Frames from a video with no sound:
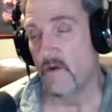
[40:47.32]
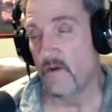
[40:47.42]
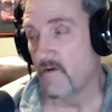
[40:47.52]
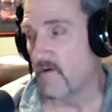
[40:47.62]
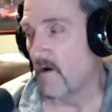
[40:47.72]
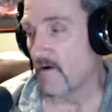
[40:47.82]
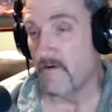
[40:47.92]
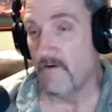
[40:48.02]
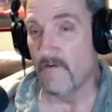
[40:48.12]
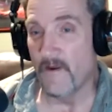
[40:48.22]
need to talk
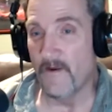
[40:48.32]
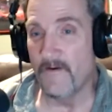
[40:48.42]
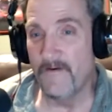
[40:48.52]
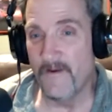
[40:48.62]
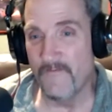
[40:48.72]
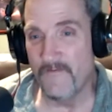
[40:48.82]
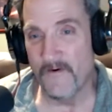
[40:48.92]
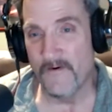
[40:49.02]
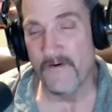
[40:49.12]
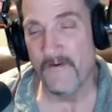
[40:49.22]
to then.
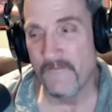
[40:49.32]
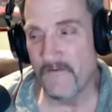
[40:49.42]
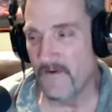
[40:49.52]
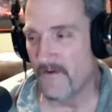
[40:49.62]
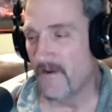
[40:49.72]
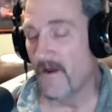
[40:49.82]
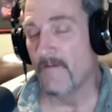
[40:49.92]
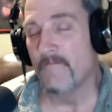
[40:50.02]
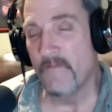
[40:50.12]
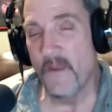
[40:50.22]

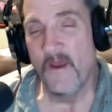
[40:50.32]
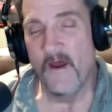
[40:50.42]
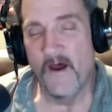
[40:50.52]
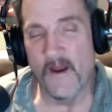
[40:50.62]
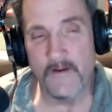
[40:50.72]
Yeah, I